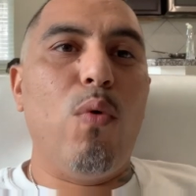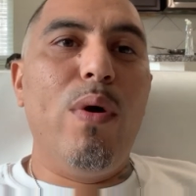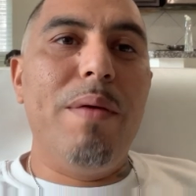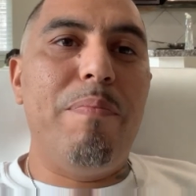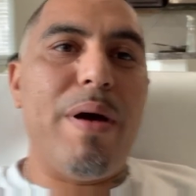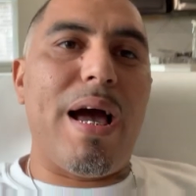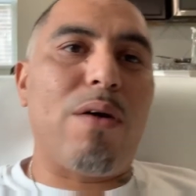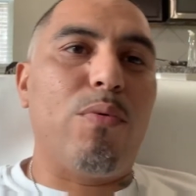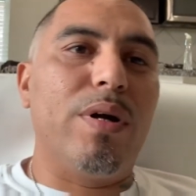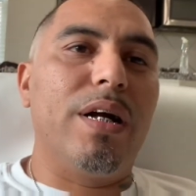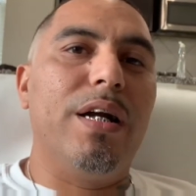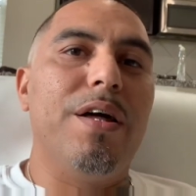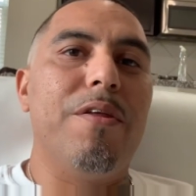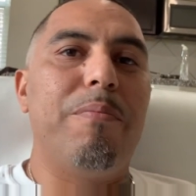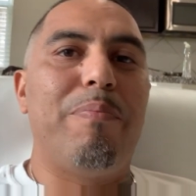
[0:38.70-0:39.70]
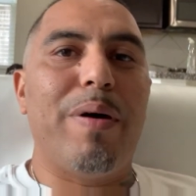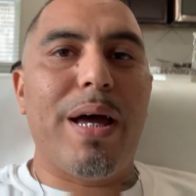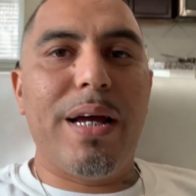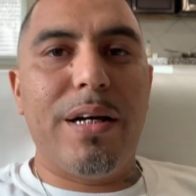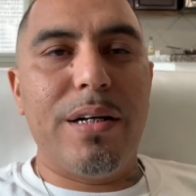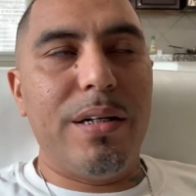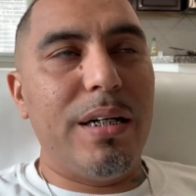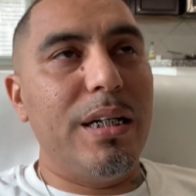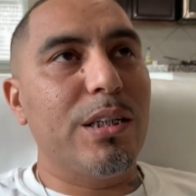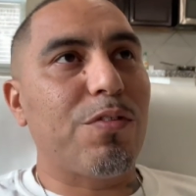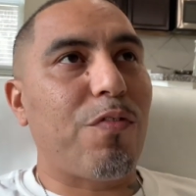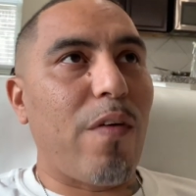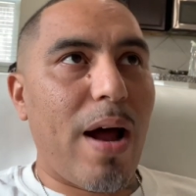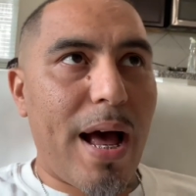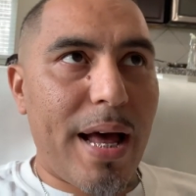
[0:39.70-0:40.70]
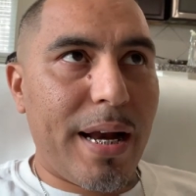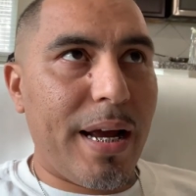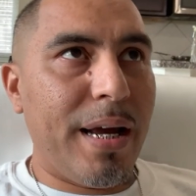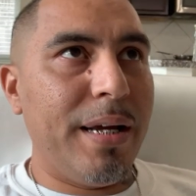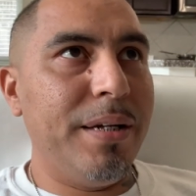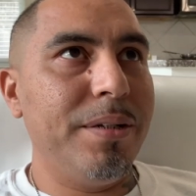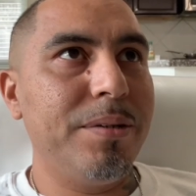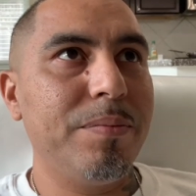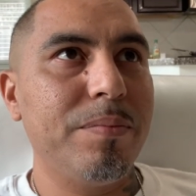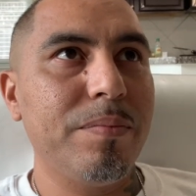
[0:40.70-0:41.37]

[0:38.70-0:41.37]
We back with another banger. It's Friday.